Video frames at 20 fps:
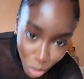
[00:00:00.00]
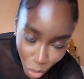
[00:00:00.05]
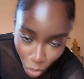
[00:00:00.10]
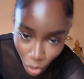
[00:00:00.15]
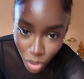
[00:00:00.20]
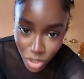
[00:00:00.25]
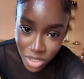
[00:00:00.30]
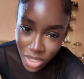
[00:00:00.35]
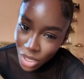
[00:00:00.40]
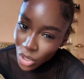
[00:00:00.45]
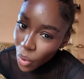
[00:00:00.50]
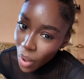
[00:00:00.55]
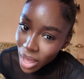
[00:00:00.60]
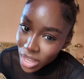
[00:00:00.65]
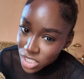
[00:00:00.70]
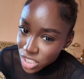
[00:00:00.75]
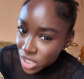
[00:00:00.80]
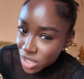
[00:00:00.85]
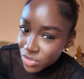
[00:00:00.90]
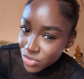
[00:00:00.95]
because they're not
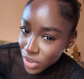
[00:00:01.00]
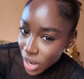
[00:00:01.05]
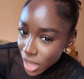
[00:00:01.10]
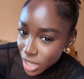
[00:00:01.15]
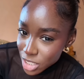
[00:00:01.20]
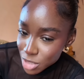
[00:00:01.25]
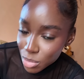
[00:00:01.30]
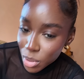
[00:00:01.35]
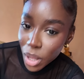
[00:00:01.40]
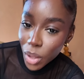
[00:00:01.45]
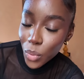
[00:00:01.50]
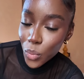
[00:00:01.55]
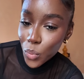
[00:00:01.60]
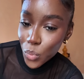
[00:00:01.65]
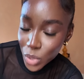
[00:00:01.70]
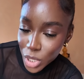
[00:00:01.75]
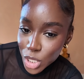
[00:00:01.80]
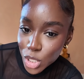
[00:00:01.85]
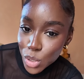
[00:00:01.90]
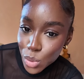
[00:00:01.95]
actually flats, but
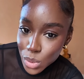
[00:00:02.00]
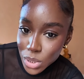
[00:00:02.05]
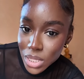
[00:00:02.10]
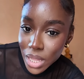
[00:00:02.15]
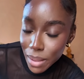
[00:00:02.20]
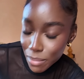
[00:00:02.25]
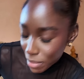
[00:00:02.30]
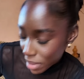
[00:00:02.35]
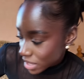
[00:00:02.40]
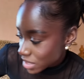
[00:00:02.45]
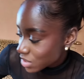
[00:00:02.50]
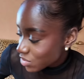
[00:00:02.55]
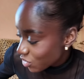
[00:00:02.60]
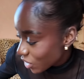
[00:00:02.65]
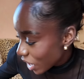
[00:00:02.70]
we use them as